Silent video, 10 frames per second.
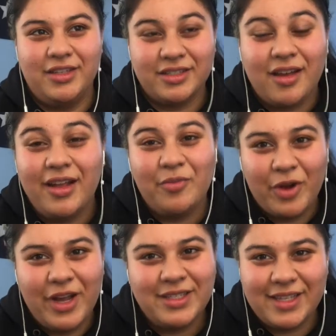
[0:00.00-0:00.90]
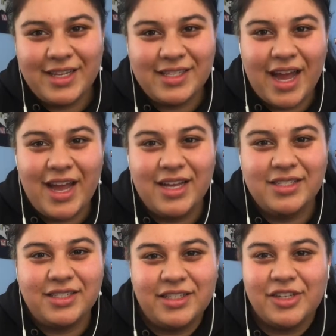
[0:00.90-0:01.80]
Designer brands these
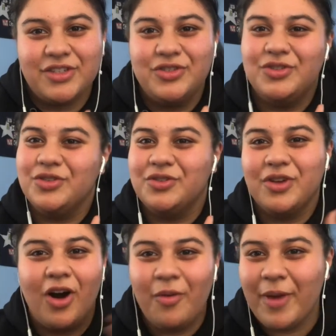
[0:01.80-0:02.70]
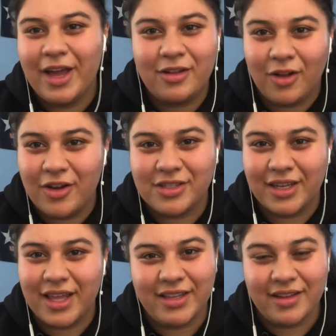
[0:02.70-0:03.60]
days just do not make clothes like
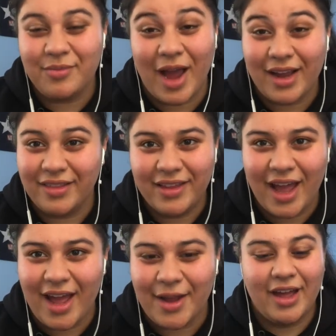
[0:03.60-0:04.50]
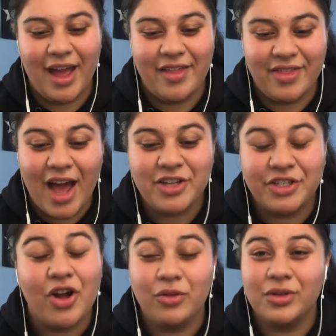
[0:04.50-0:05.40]
they did back in the day. And that
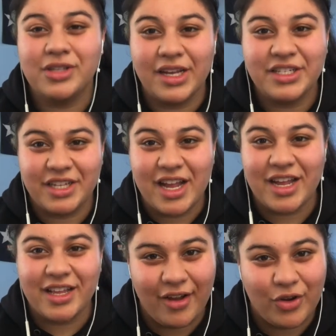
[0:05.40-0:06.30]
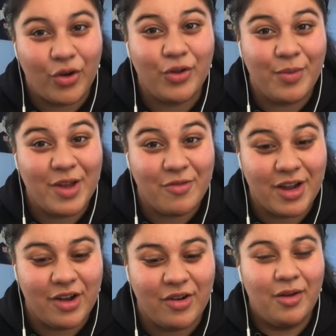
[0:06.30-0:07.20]
shirt looks like shit. Could be
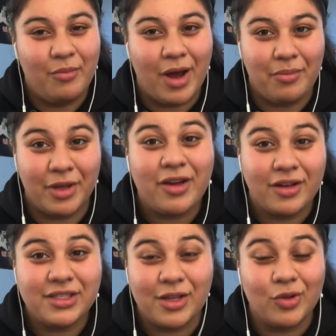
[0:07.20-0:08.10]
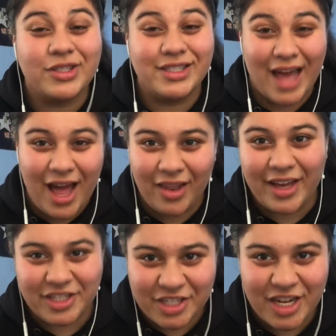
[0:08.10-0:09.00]
real, but because it looks that
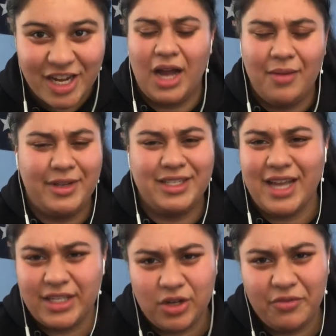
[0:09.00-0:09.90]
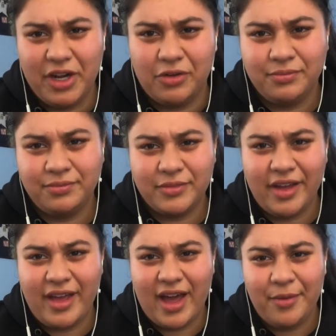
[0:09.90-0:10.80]
like shit, I'm gonna say it's not real. Okay,